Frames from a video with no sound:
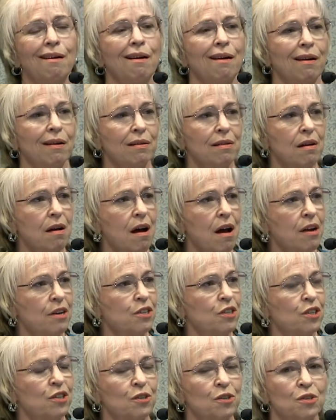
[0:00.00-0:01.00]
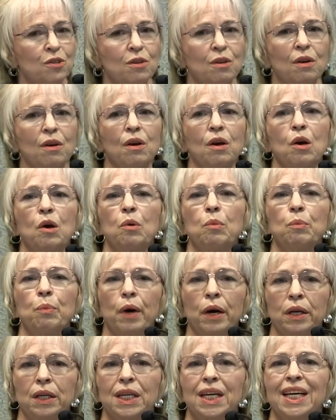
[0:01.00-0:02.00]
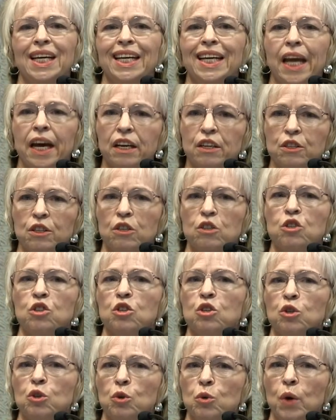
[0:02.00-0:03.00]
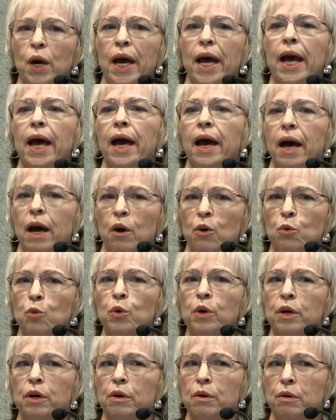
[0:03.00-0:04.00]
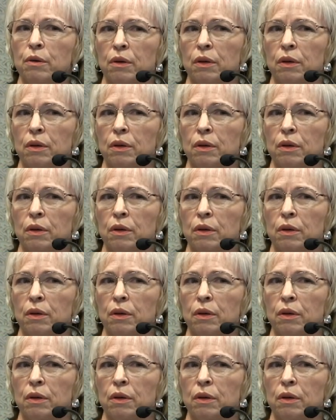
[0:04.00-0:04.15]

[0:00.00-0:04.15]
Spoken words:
unconscious, but connected to how we're